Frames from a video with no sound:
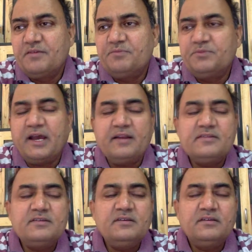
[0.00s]
that
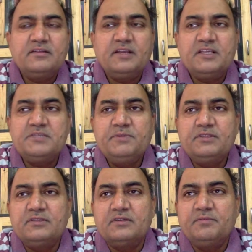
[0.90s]
the Smith,
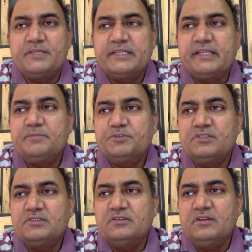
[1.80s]
basically the
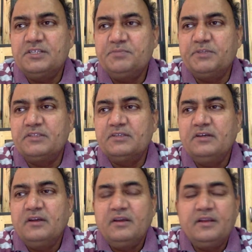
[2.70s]
person Smith,
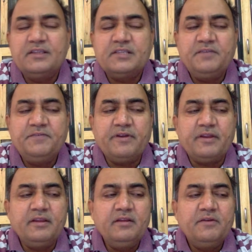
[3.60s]
is
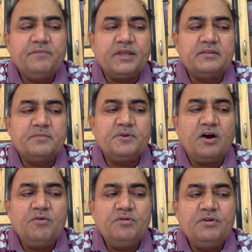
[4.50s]
inferring that the
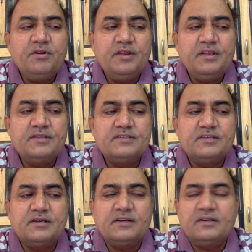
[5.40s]
Brown is
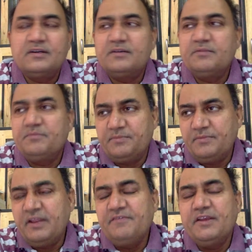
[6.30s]

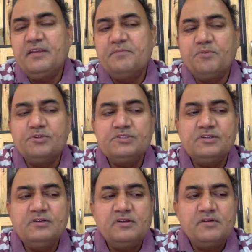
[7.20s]
living in
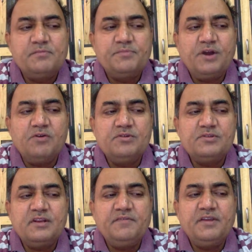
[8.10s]
Boston, Brown is
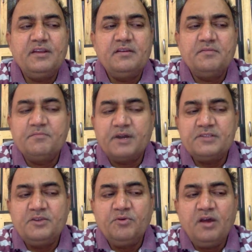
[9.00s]
living in
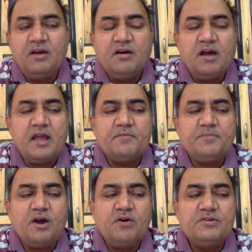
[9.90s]
Barcelona, and
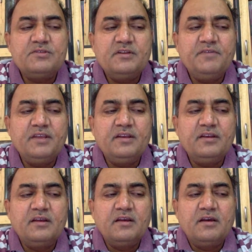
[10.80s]
Brown is living in
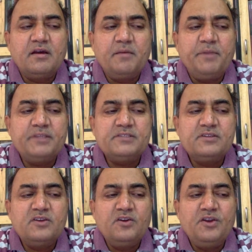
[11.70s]
Brest
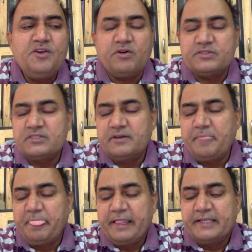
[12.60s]
Litovsk.
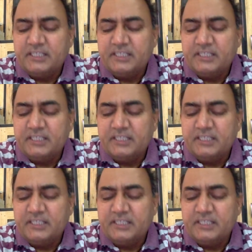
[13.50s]
These